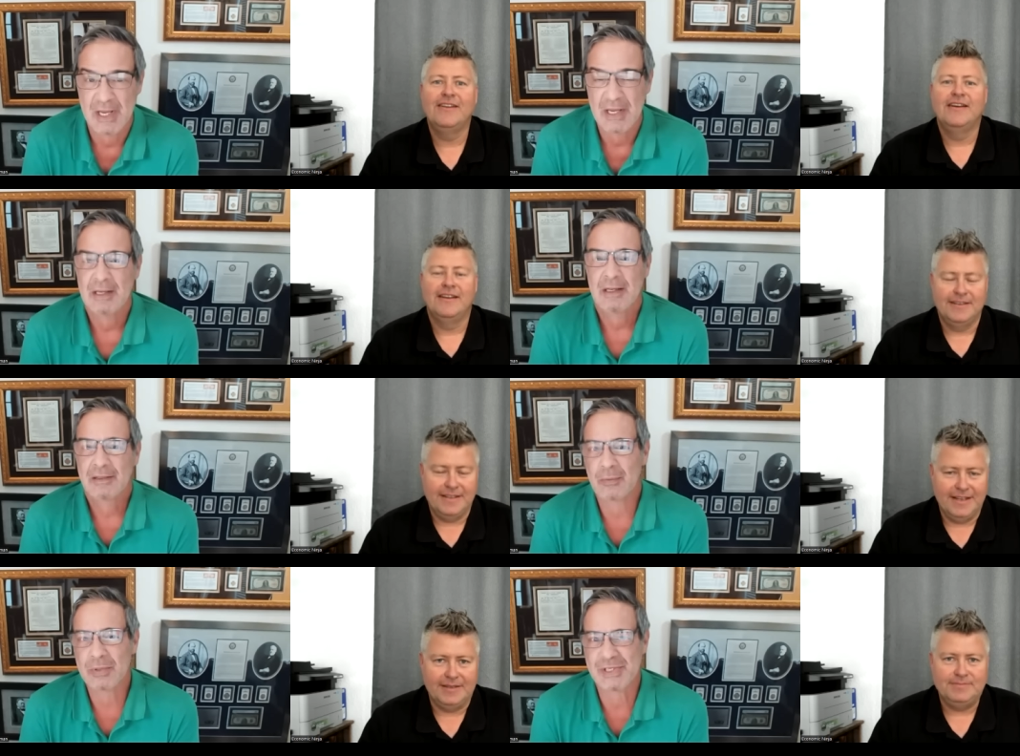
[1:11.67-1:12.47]
Speaker 1: There was
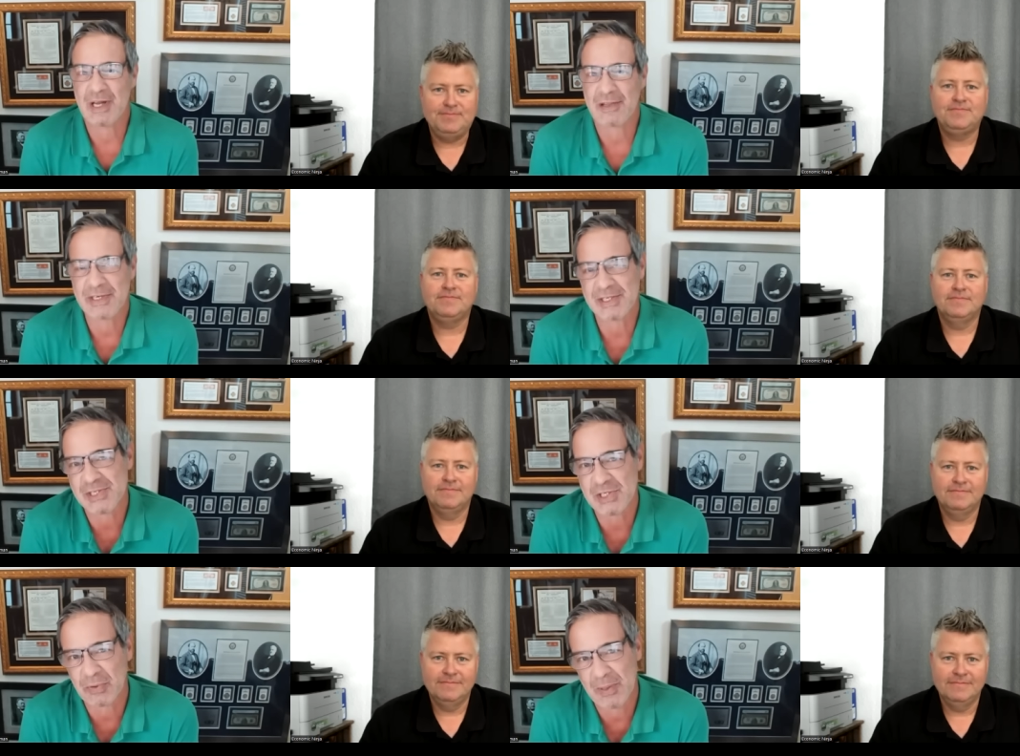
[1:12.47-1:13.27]
nothing
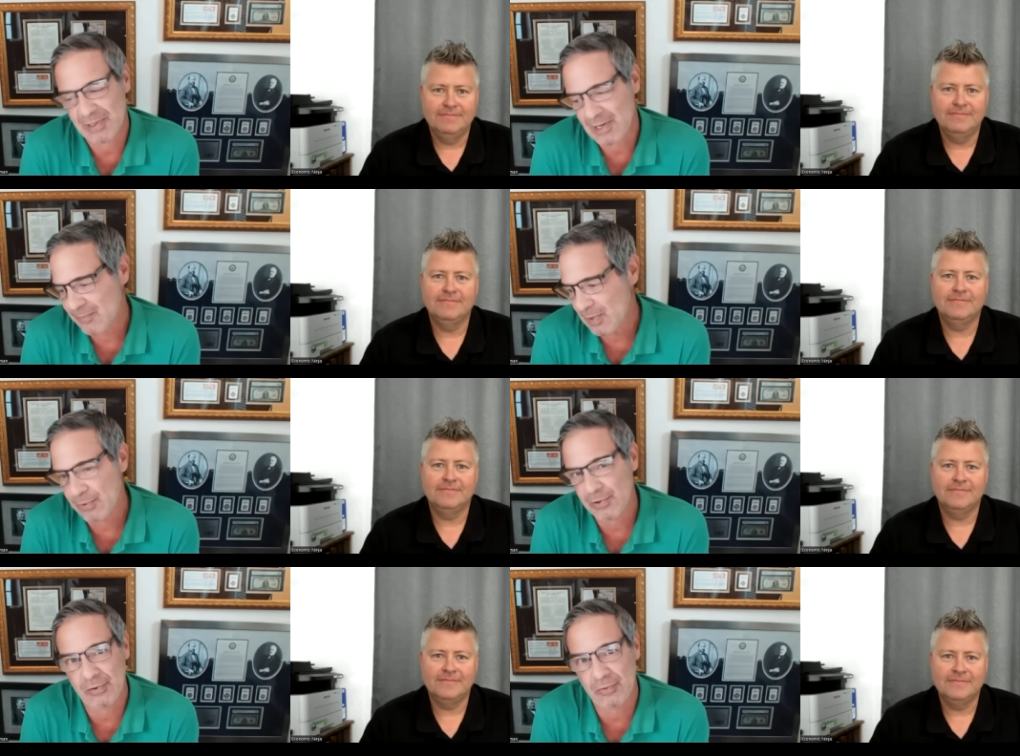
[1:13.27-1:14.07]
scripted. I remember
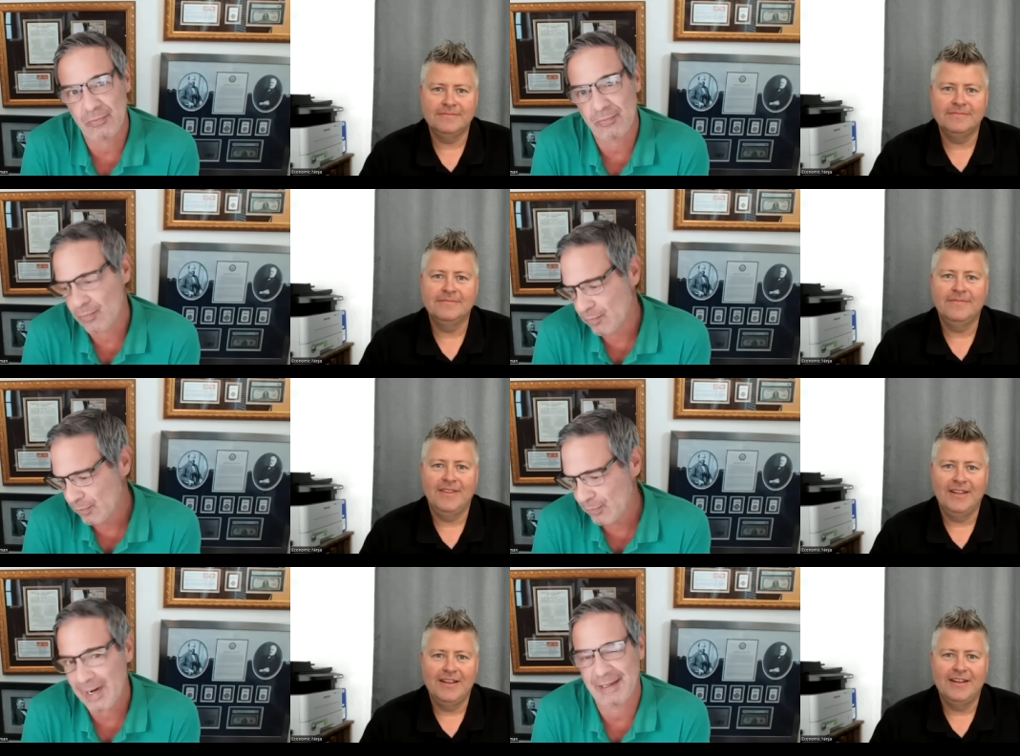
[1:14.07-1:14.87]
you were
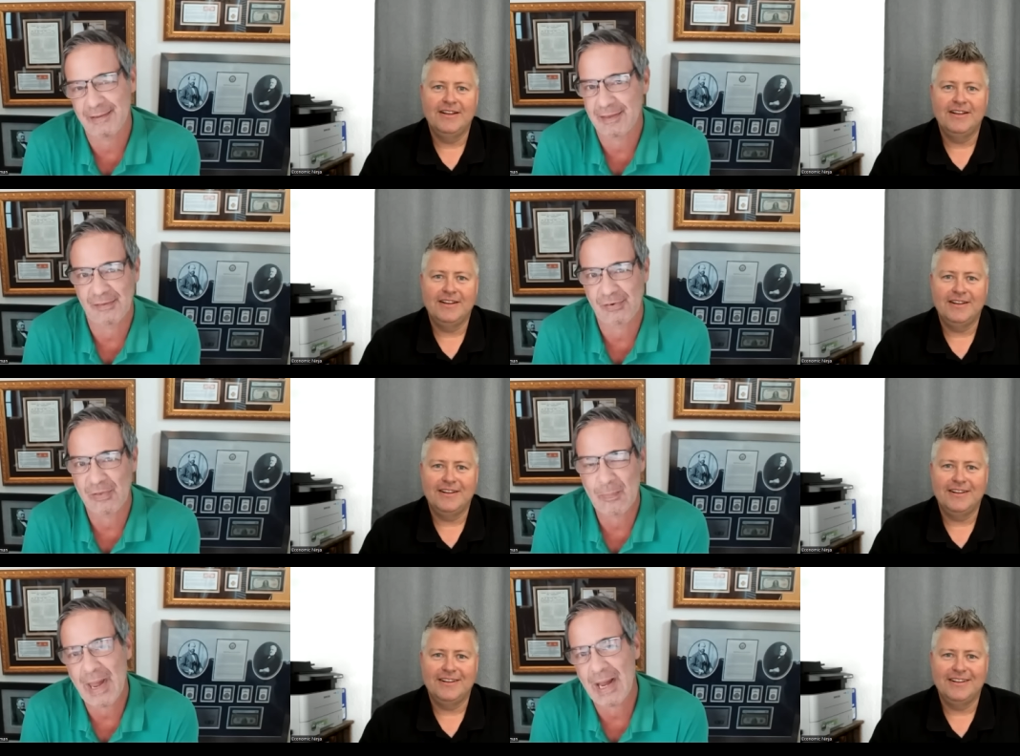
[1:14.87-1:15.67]
writing things on the
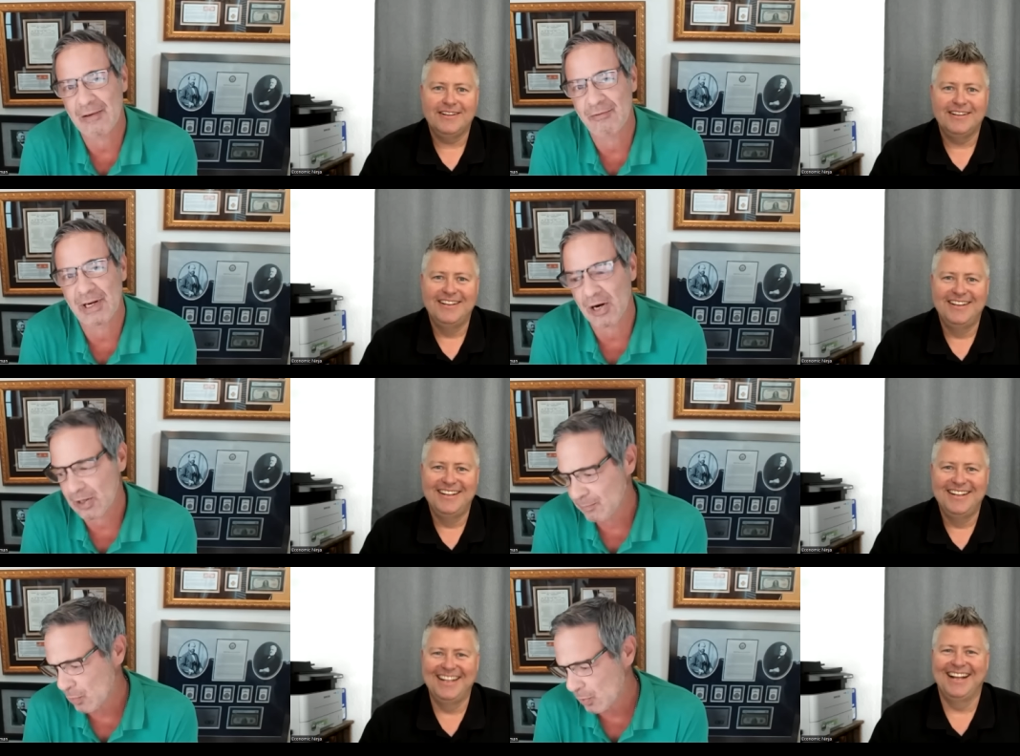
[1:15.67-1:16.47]
back of a
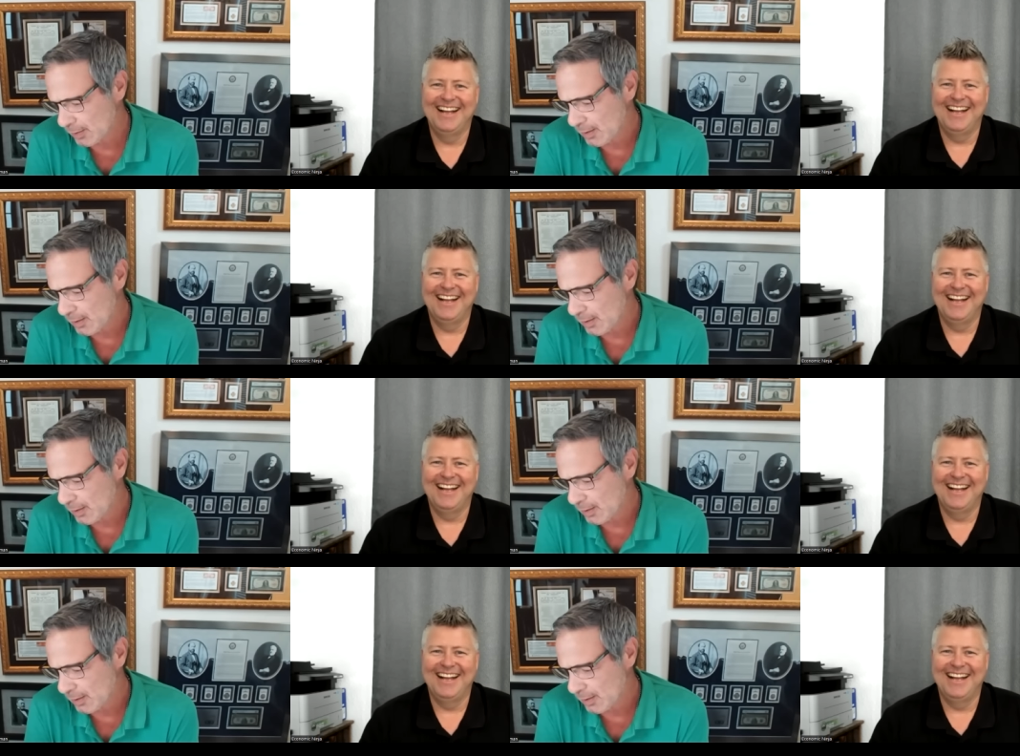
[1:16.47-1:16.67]
cardboard